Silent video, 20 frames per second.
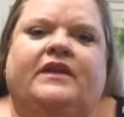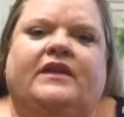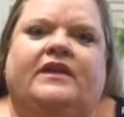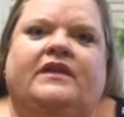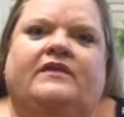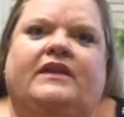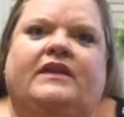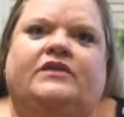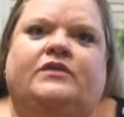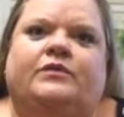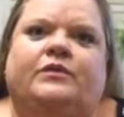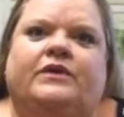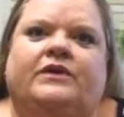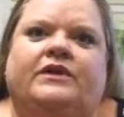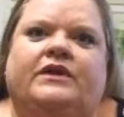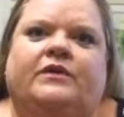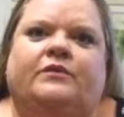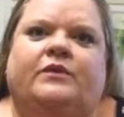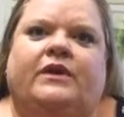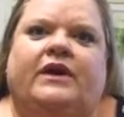that's
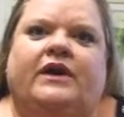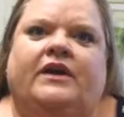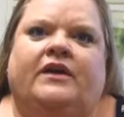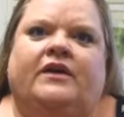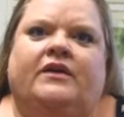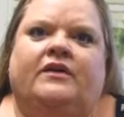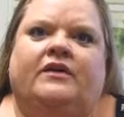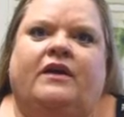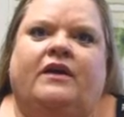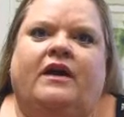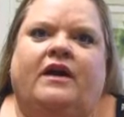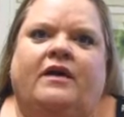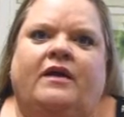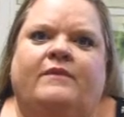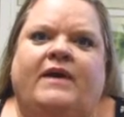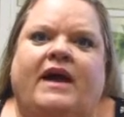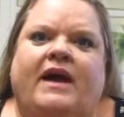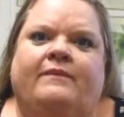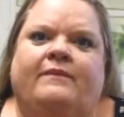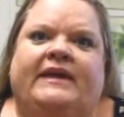really where
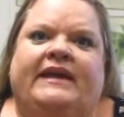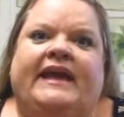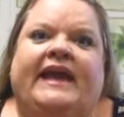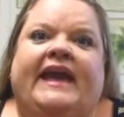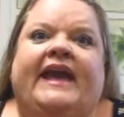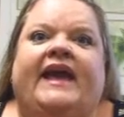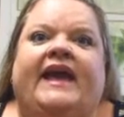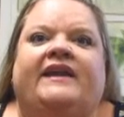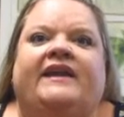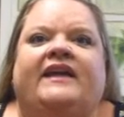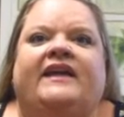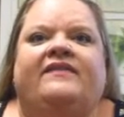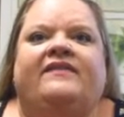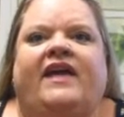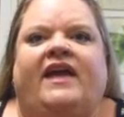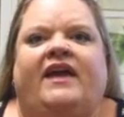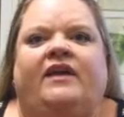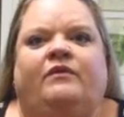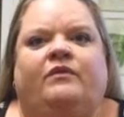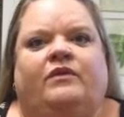I began, and
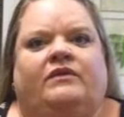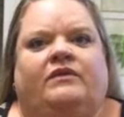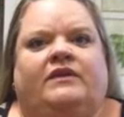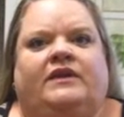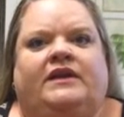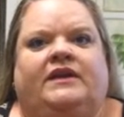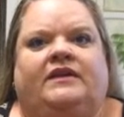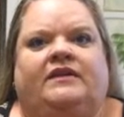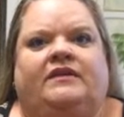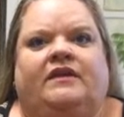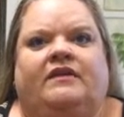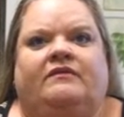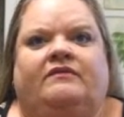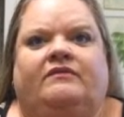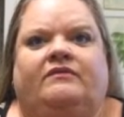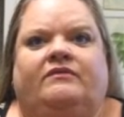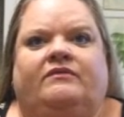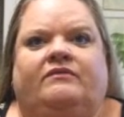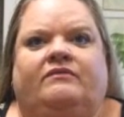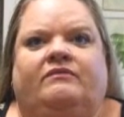they really
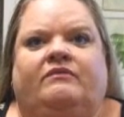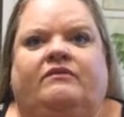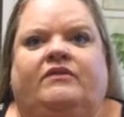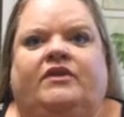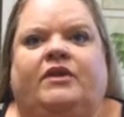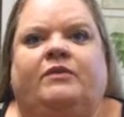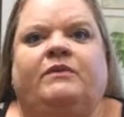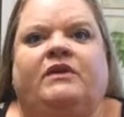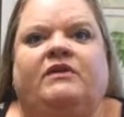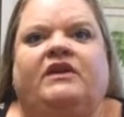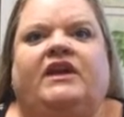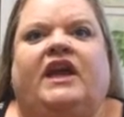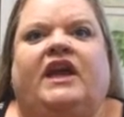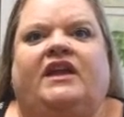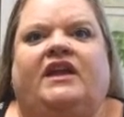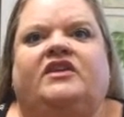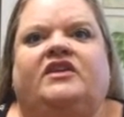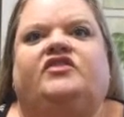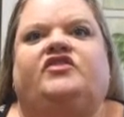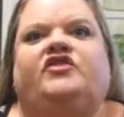
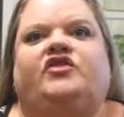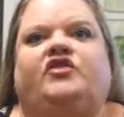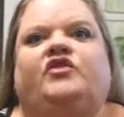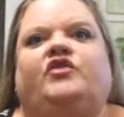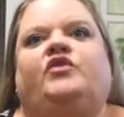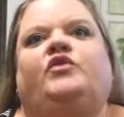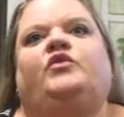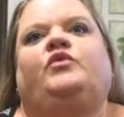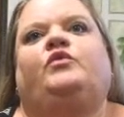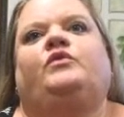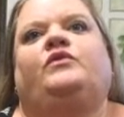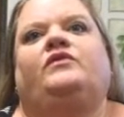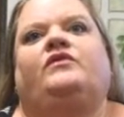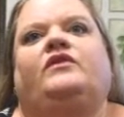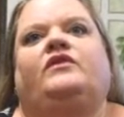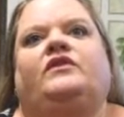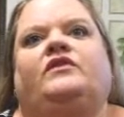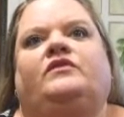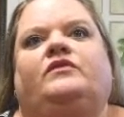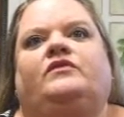communicated to
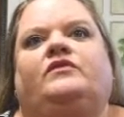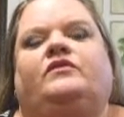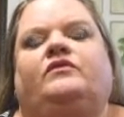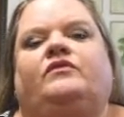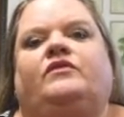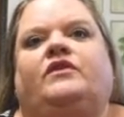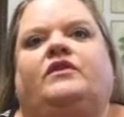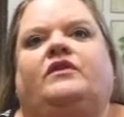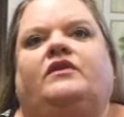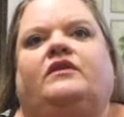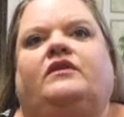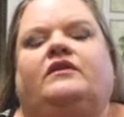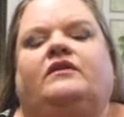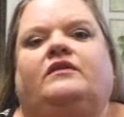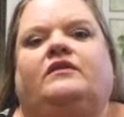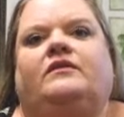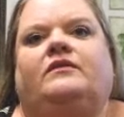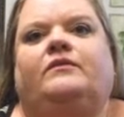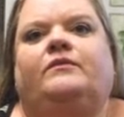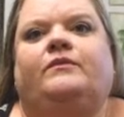
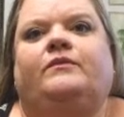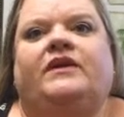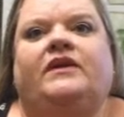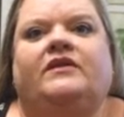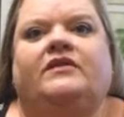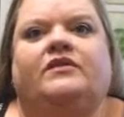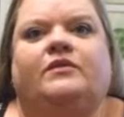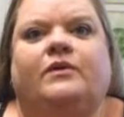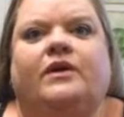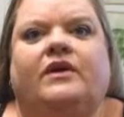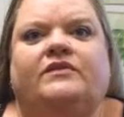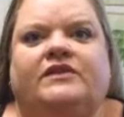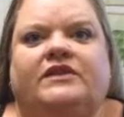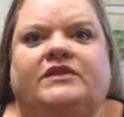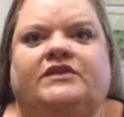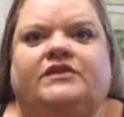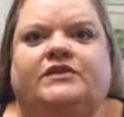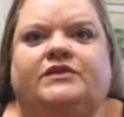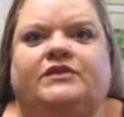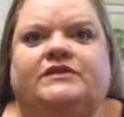the ESOL
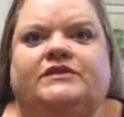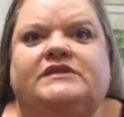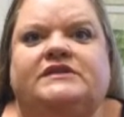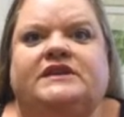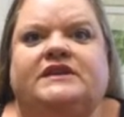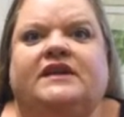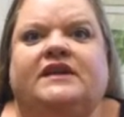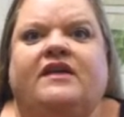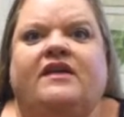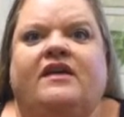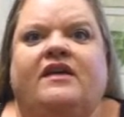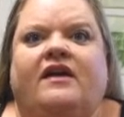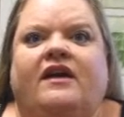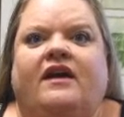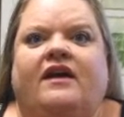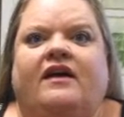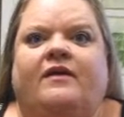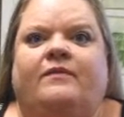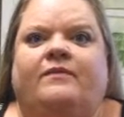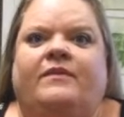teachers
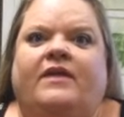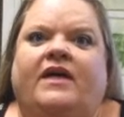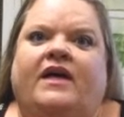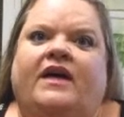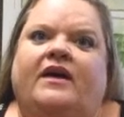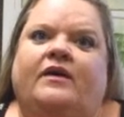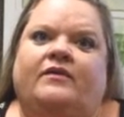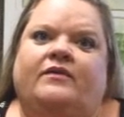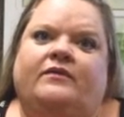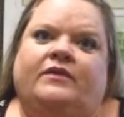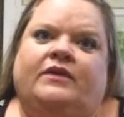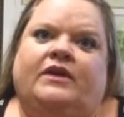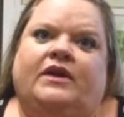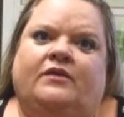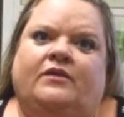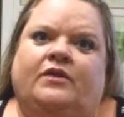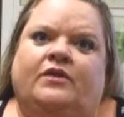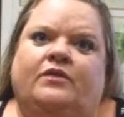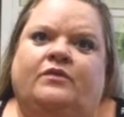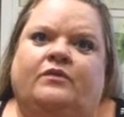that
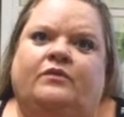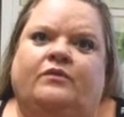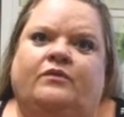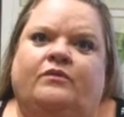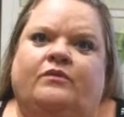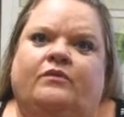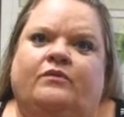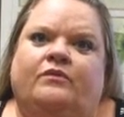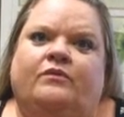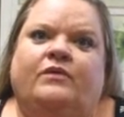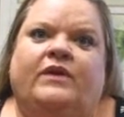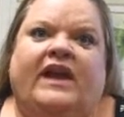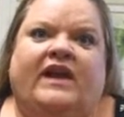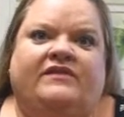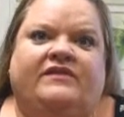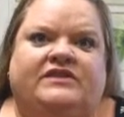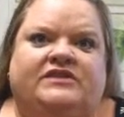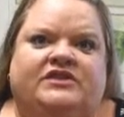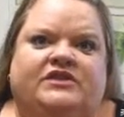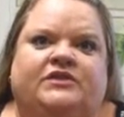we have a
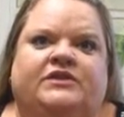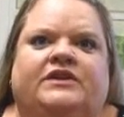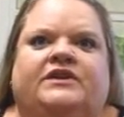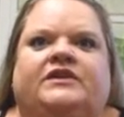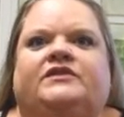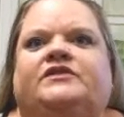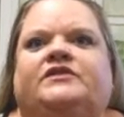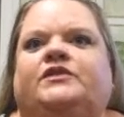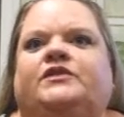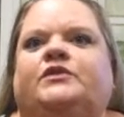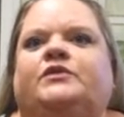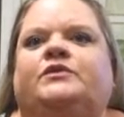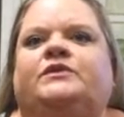student who